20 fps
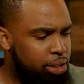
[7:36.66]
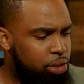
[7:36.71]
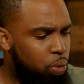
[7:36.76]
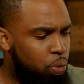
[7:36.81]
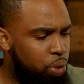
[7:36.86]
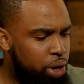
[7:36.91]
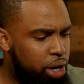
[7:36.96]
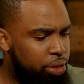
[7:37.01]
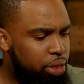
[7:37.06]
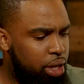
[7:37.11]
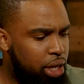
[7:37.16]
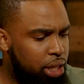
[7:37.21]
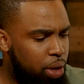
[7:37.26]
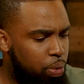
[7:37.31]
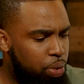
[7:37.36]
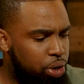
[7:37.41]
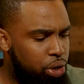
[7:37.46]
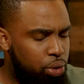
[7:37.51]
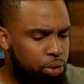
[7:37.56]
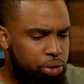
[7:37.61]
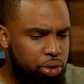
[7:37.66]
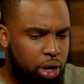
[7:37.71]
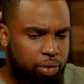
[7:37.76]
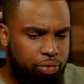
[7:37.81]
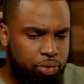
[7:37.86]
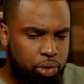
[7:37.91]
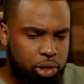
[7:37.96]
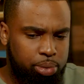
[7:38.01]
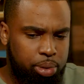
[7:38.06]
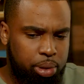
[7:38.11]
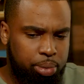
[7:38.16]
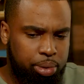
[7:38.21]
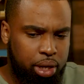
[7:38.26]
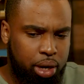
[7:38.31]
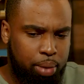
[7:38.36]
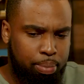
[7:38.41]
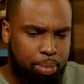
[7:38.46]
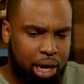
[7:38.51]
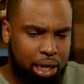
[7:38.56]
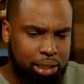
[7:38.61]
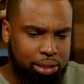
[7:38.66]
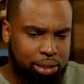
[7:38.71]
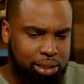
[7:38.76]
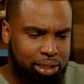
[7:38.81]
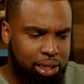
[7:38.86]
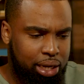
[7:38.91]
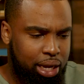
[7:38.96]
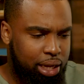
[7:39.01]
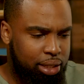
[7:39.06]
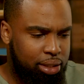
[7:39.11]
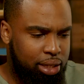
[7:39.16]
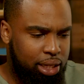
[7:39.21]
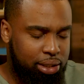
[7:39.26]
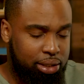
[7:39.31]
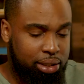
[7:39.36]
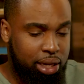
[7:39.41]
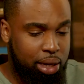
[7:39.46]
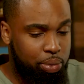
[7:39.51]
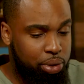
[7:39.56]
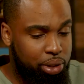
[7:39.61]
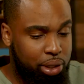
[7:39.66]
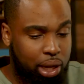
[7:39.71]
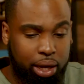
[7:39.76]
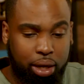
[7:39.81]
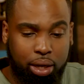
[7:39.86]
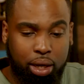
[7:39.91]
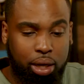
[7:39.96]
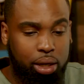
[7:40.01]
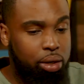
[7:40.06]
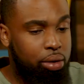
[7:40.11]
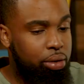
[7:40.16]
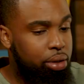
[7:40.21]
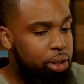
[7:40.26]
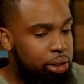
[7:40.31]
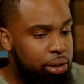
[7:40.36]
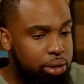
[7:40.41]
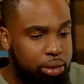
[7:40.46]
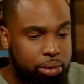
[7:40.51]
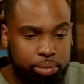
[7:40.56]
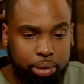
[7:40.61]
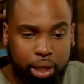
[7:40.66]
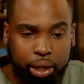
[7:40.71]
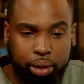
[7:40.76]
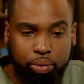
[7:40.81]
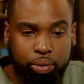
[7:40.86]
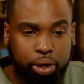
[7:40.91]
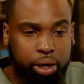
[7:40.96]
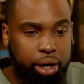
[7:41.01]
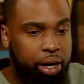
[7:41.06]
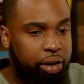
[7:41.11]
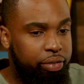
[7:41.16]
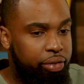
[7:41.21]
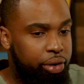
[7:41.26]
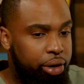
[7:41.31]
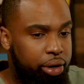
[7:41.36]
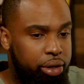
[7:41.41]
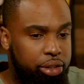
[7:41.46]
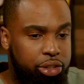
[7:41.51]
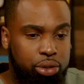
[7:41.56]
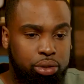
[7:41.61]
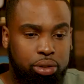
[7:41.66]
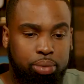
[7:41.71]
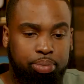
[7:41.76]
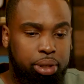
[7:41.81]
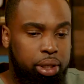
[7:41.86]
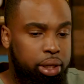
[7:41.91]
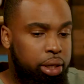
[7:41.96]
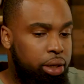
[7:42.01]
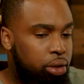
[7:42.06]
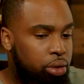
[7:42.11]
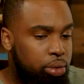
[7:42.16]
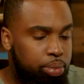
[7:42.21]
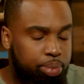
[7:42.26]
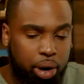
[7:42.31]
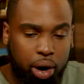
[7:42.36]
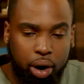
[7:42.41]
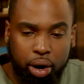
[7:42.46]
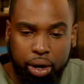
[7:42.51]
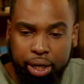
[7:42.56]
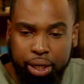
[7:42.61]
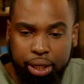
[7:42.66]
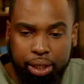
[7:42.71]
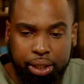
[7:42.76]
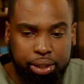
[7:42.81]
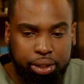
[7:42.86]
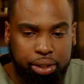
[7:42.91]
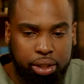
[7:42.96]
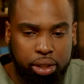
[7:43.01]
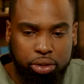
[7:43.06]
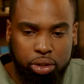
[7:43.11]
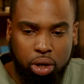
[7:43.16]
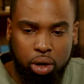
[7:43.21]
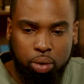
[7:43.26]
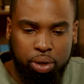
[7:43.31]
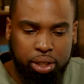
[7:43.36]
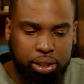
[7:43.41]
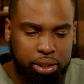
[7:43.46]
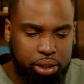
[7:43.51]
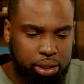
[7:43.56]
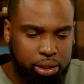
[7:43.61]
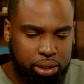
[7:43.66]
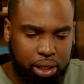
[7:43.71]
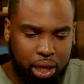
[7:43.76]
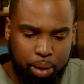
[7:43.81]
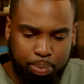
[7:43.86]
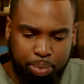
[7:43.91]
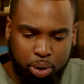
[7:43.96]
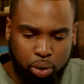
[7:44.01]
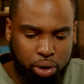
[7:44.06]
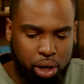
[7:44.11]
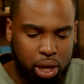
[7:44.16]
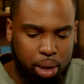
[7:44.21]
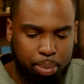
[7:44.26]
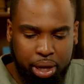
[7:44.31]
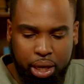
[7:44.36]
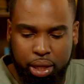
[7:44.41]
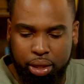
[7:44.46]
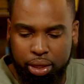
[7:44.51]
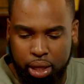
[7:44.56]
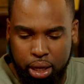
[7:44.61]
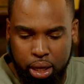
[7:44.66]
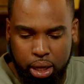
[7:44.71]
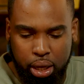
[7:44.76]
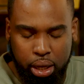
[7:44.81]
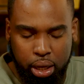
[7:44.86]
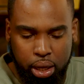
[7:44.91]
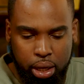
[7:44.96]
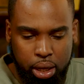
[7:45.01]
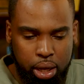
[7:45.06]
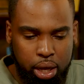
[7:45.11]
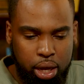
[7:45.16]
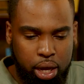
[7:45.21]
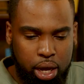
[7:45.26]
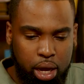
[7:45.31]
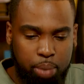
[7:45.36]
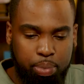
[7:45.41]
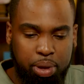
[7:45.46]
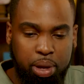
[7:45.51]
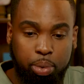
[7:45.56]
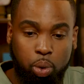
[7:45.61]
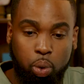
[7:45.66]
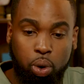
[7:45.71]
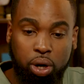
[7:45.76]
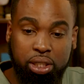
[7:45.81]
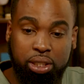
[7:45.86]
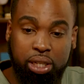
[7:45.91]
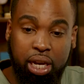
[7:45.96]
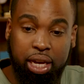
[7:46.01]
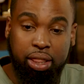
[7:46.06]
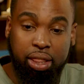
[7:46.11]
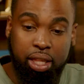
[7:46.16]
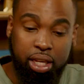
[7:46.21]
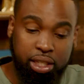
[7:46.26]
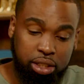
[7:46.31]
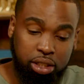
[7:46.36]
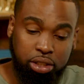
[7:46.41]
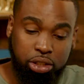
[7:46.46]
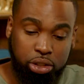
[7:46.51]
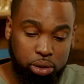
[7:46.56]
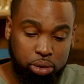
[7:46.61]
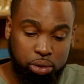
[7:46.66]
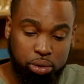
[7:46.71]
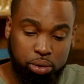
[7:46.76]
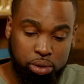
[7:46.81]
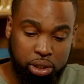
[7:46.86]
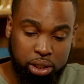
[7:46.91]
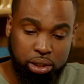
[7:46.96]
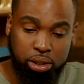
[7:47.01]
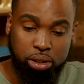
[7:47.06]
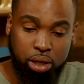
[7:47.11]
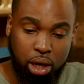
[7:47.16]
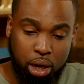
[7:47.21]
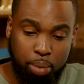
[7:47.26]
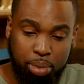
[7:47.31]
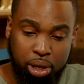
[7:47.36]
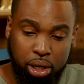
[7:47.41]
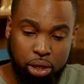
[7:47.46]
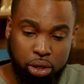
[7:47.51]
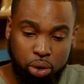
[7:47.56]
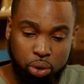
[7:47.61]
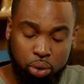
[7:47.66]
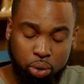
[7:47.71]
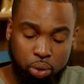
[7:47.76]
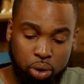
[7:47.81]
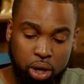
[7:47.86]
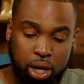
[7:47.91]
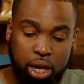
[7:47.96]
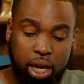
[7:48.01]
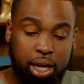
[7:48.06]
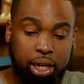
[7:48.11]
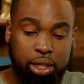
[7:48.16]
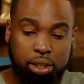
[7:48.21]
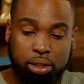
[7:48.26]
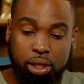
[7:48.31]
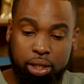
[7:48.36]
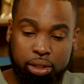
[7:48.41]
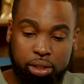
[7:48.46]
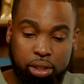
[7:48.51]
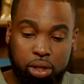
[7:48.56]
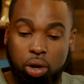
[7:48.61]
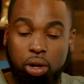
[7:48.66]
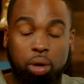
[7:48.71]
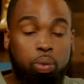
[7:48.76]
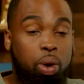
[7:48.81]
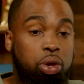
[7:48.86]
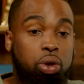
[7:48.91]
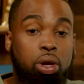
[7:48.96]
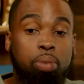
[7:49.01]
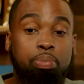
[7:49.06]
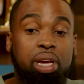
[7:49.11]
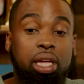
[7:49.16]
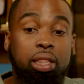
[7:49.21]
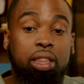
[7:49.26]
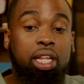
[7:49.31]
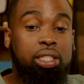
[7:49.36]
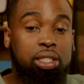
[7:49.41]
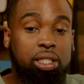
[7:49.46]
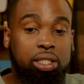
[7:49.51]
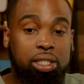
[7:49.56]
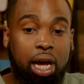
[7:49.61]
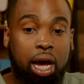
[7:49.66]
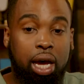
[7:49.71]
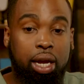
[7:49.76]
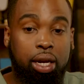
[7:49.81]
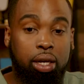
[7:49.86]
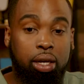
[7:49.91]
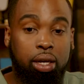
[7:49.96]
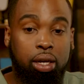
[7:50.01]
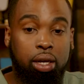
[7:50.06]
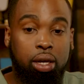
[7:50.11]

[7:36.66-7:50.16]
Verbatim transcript: is a weird thing that we do try to force people into boxes, and that, that's the same with like colorism, like whatever, choosing political parties. There's always this like polemic thing, and people want to say, this is you, this is going to be you, and it, it's the only way you can be in this society.